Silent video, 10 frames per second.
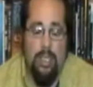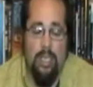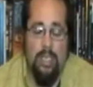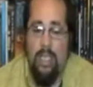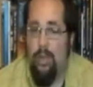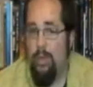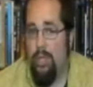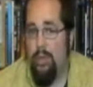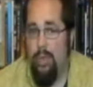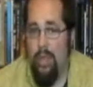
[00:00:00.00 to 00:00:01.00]
They see it
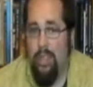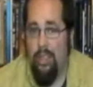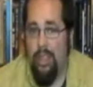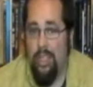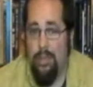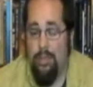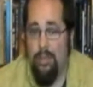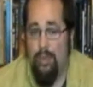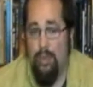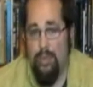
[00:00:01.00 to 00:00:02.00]
when you put other things
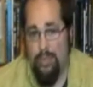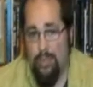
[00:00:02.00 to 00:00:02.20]
before